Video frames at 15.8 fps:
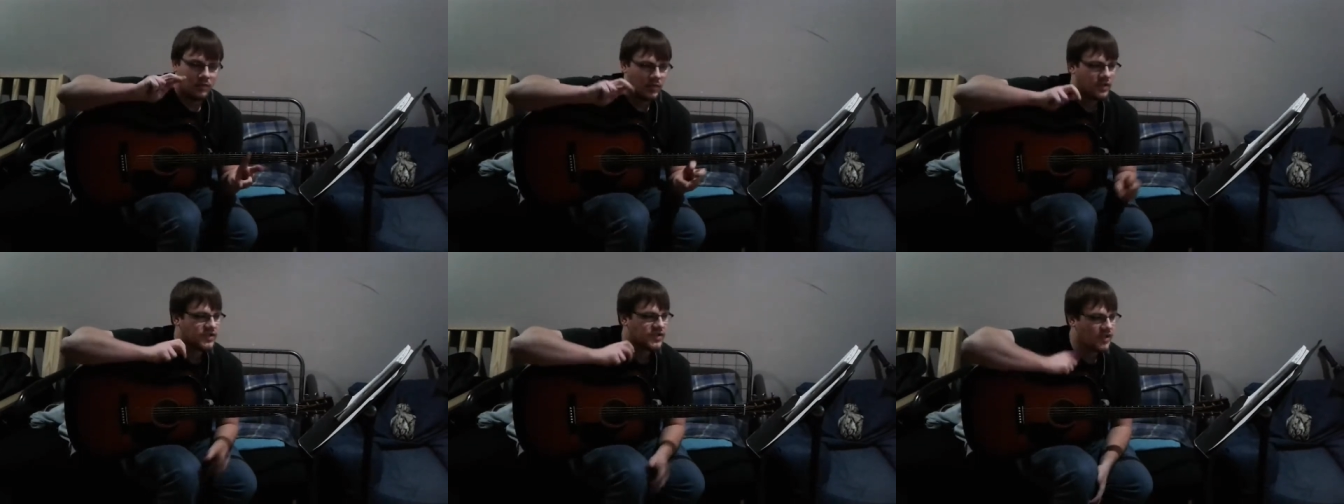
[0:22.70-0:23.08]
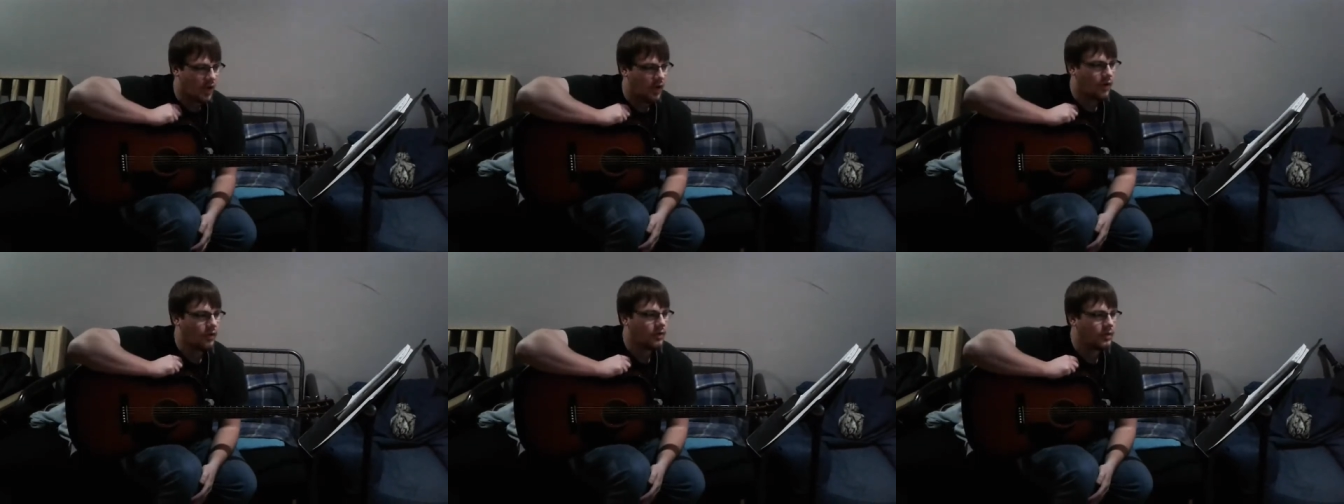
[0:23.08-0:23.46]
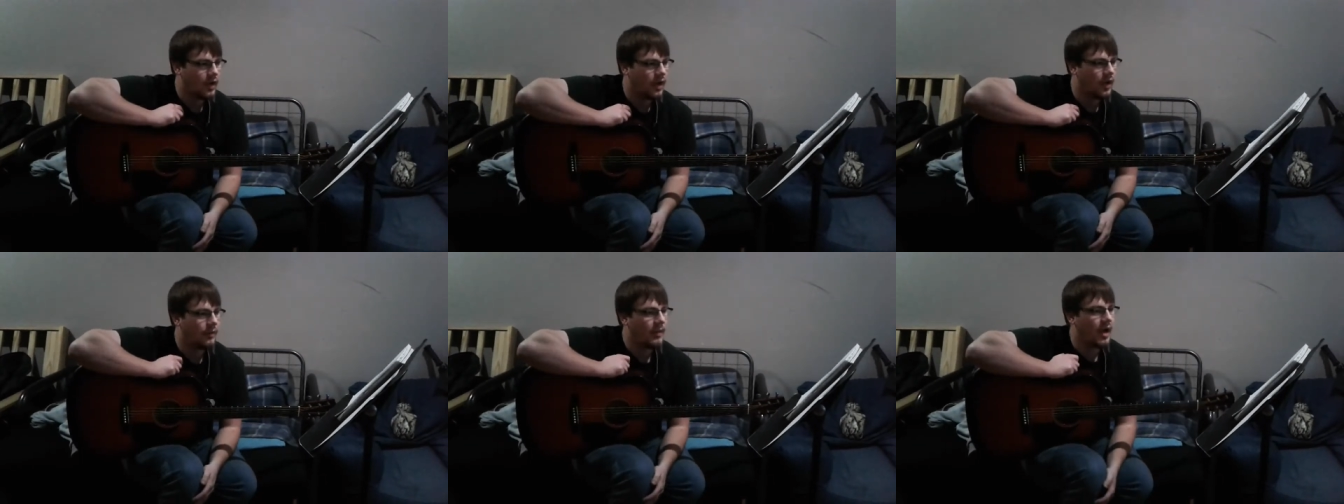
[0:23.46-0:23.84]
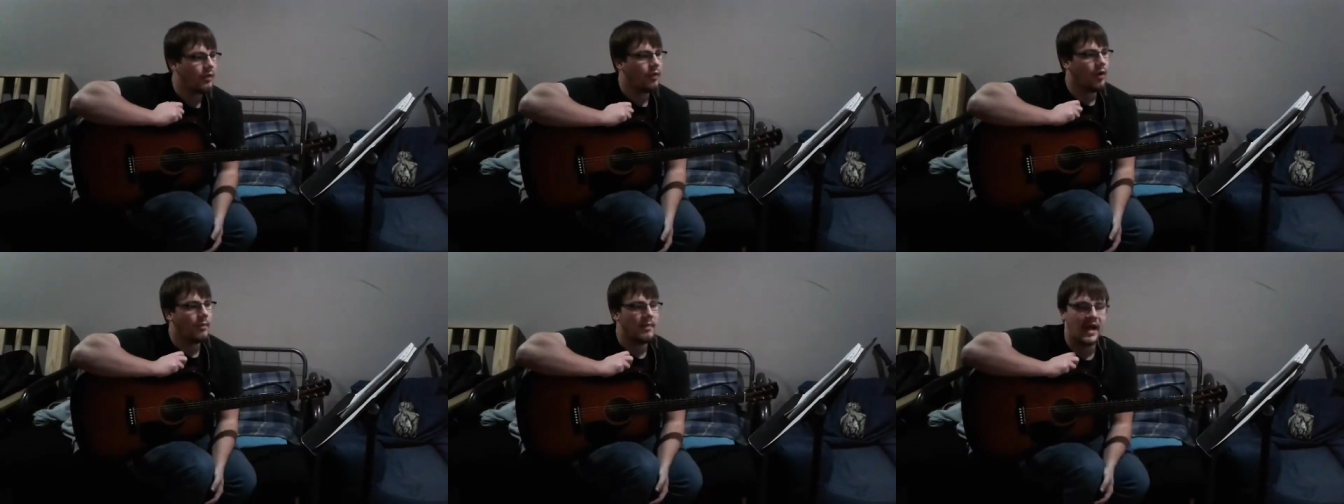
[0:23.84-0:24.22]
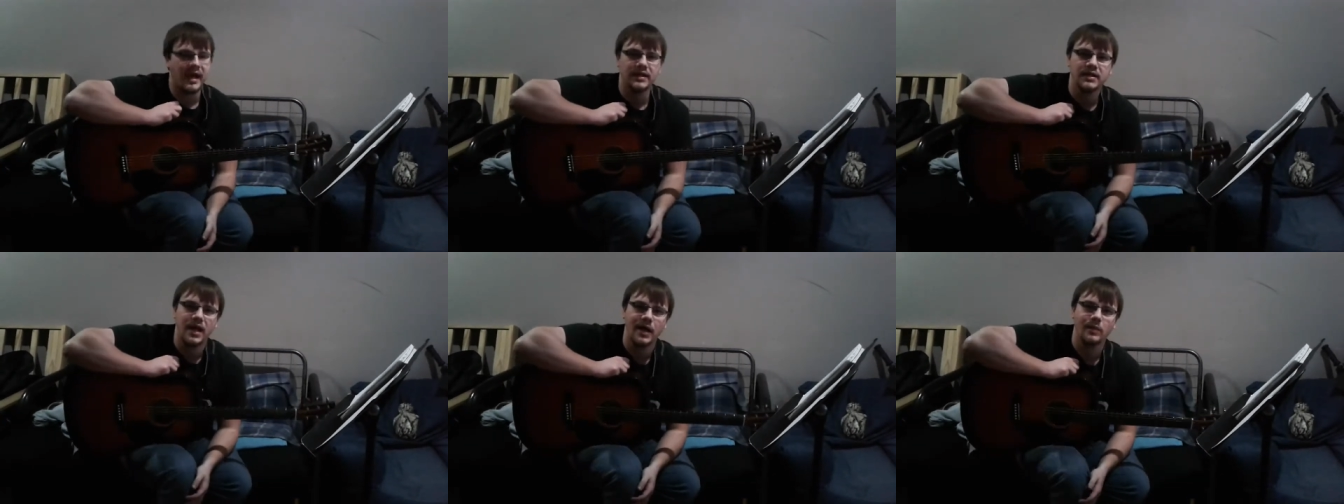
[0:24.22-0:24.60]
the song I Won't
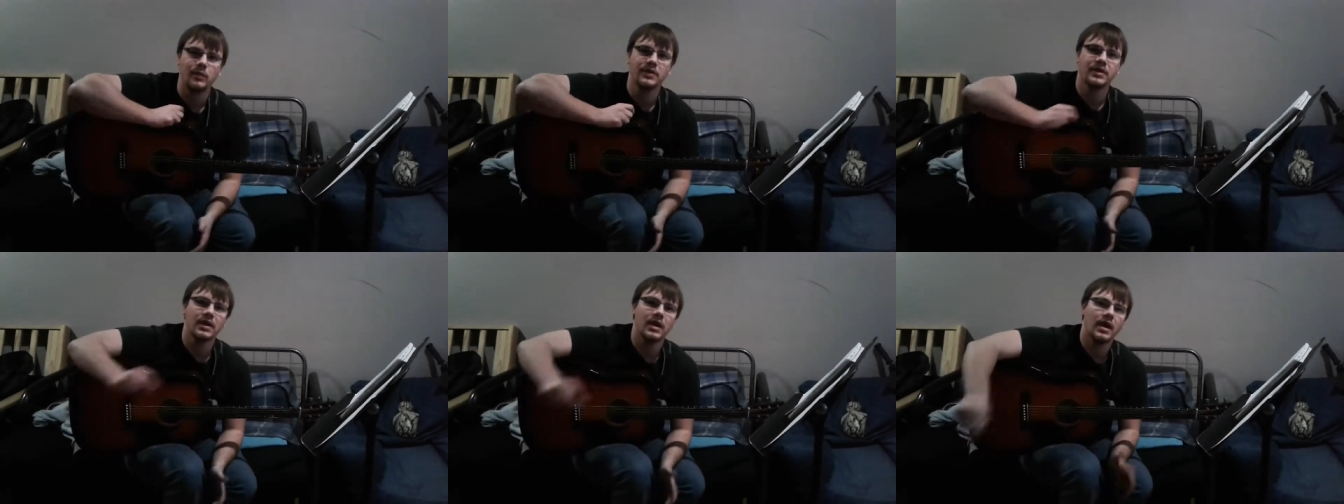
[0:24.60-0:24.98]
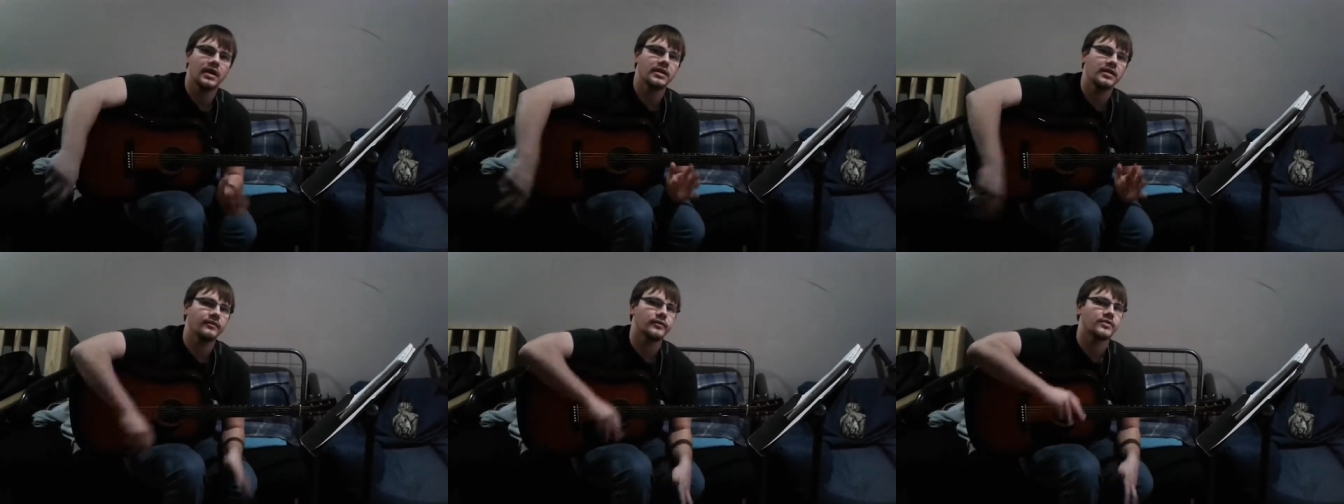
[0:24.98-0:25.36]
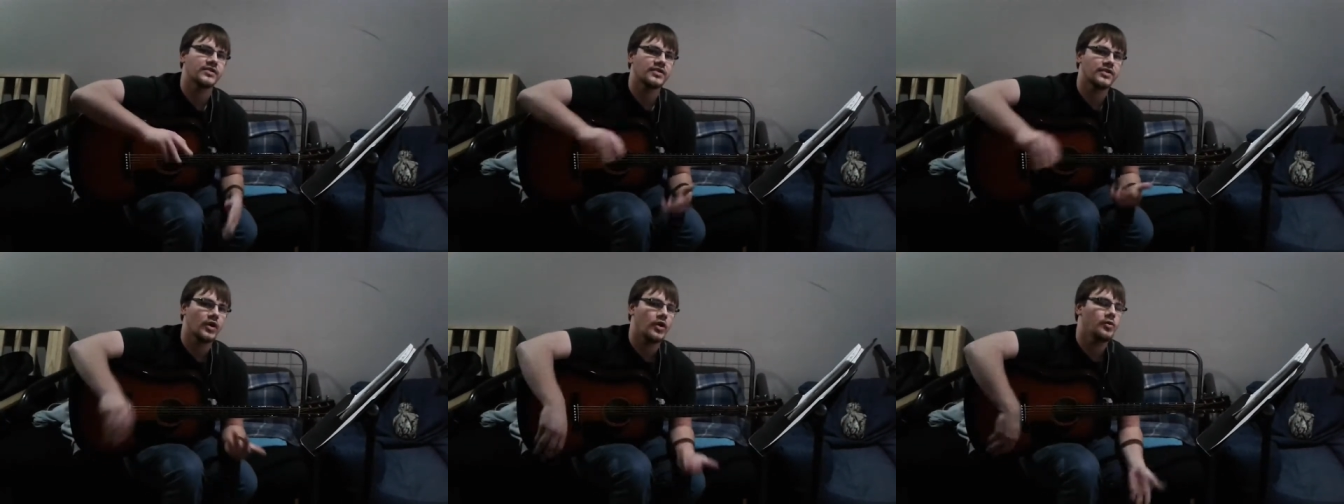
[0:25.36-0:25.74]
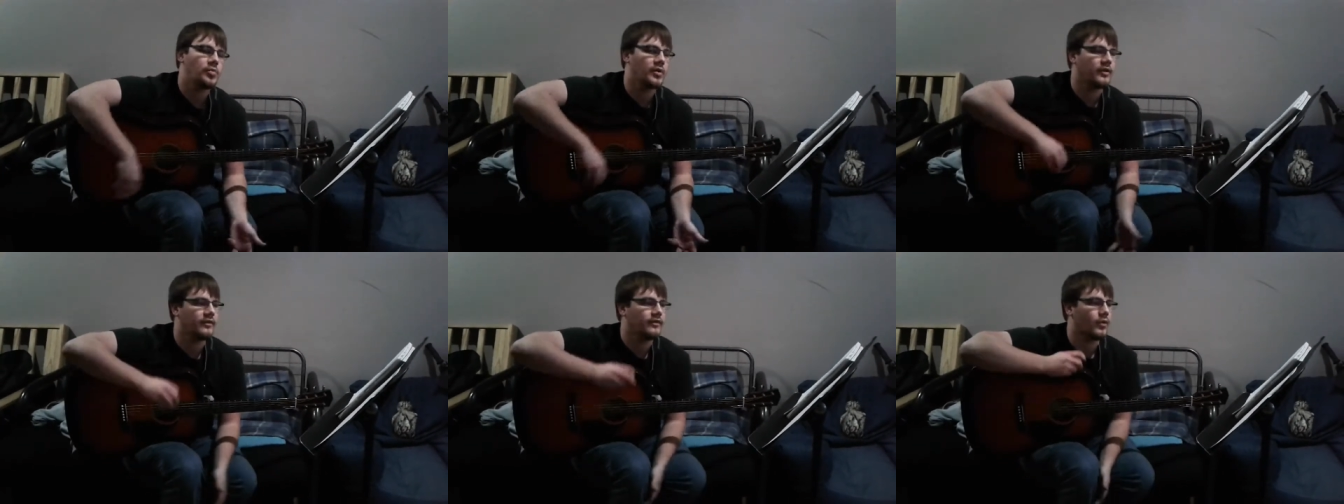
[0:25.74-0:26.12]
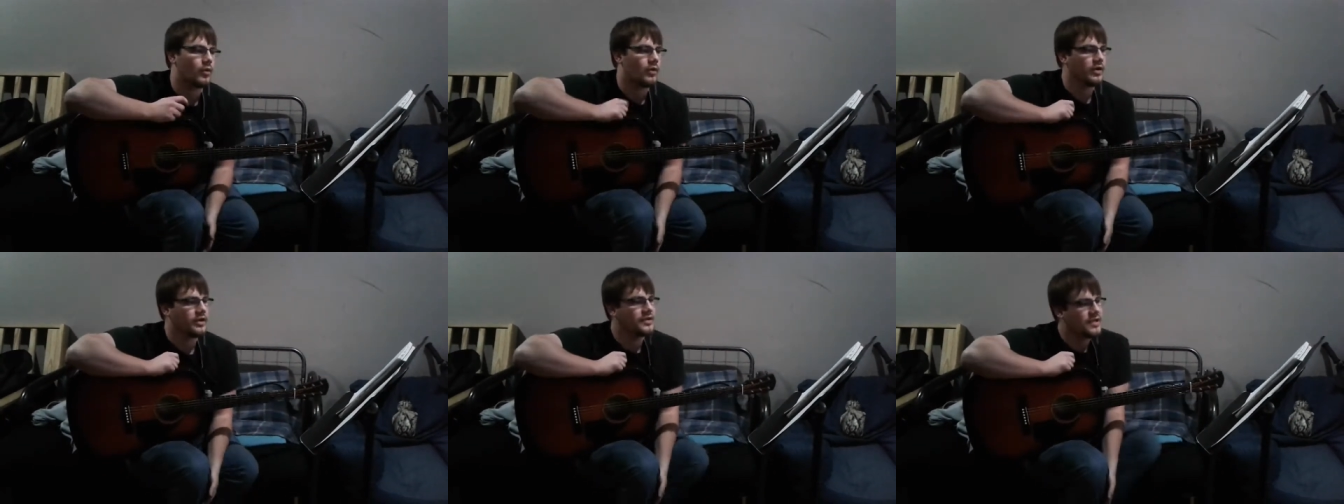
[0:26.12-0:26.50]
Back Down with a kind of different scope of
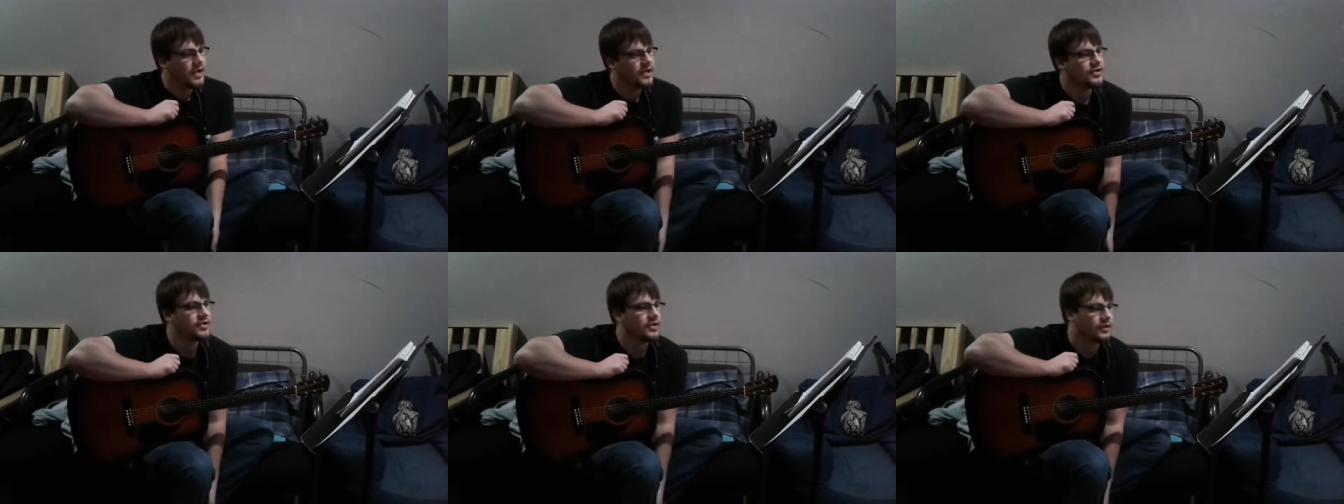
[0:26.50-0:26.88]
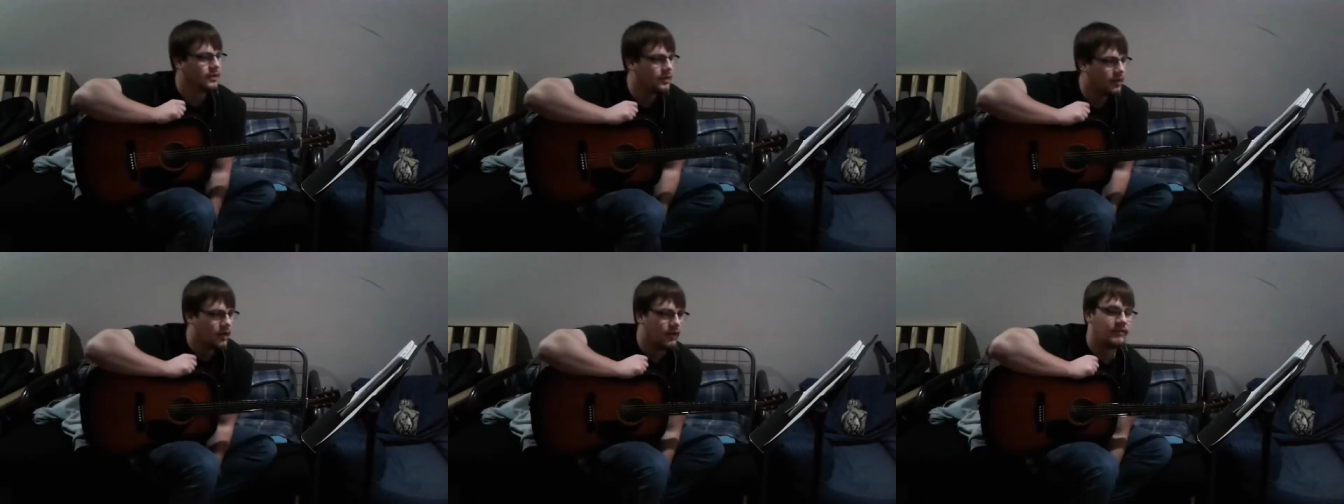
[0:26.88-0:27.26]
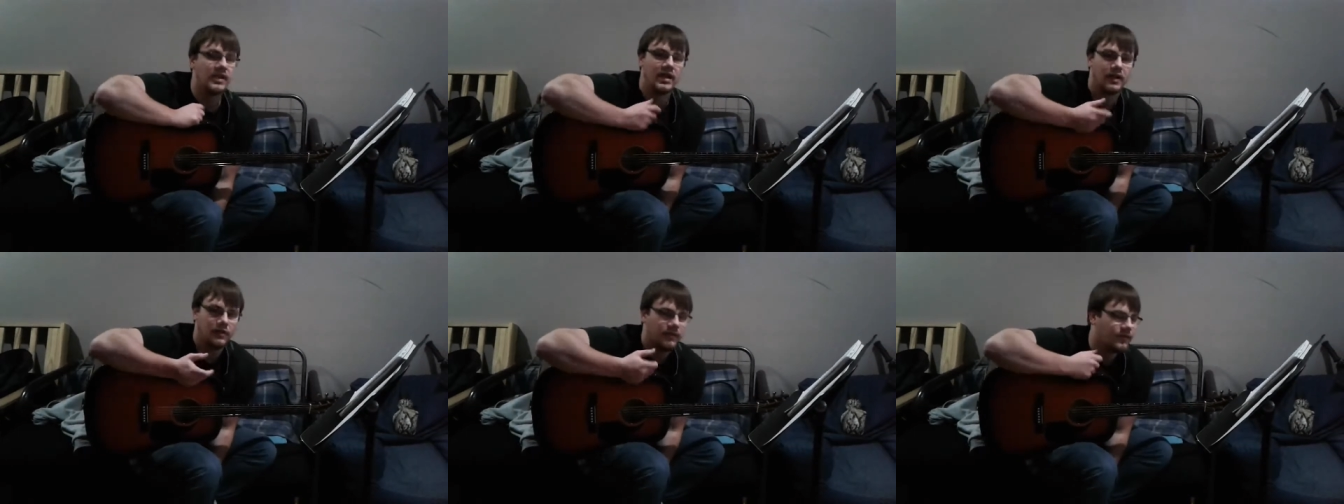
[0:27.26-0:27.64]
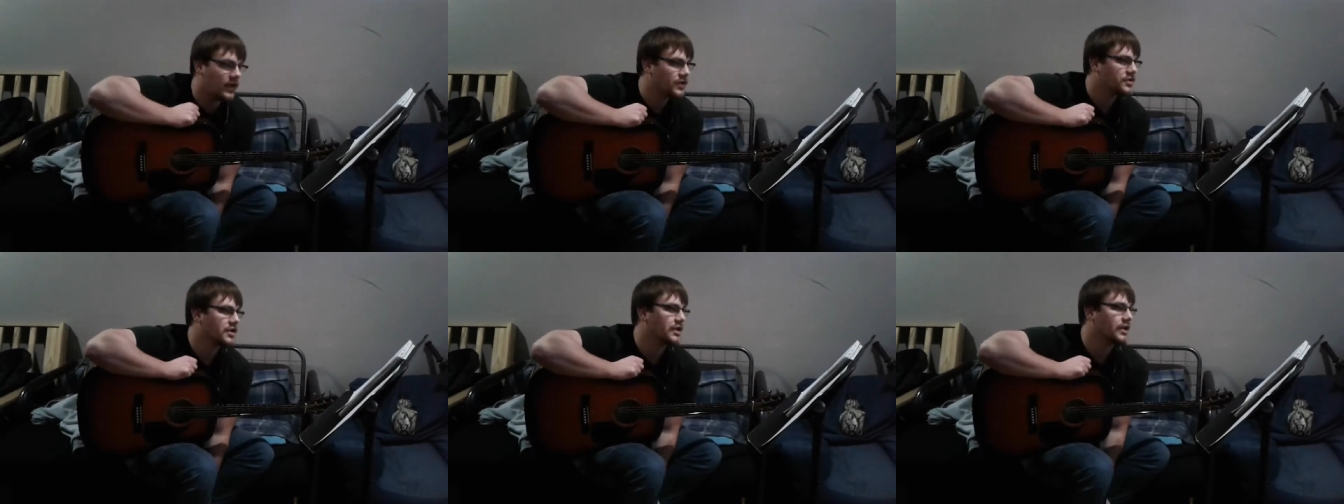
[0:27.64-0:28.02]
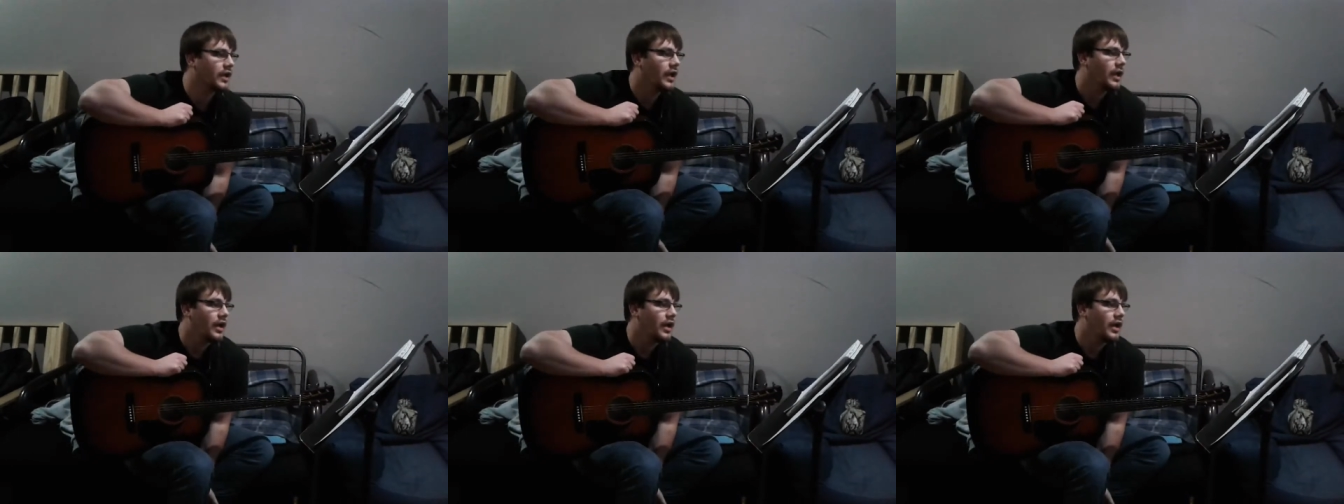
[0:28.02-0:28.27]
orientation of the intervention.